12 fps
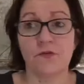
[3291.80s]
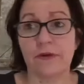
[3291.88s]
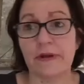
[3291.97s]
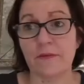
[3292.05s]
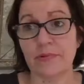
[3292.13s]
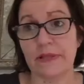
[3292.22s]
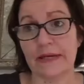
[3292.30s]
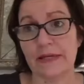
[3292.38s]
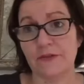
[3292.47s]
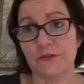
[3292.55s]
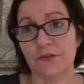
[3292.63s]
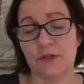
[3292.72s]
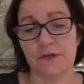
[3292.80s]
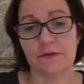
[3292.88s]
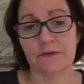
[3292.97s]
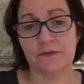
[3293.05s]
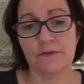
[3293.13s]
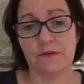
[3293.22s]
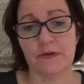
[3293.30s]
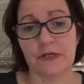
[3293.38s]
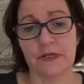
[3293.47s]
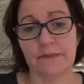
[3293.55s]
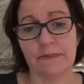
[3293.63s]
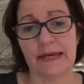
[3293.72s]
a great place to
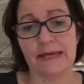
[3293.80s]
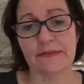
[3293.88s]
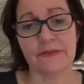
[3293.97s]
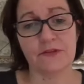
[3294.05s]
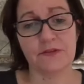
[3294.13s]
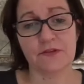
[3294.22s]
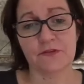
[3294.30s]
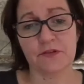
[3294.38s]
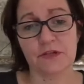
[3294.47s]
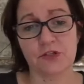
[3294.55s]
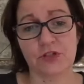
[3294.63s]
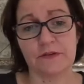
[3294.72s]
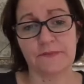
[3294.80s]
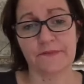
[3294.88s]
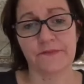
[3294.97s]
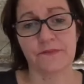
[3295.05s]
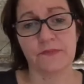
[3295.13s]
um, end this discussion.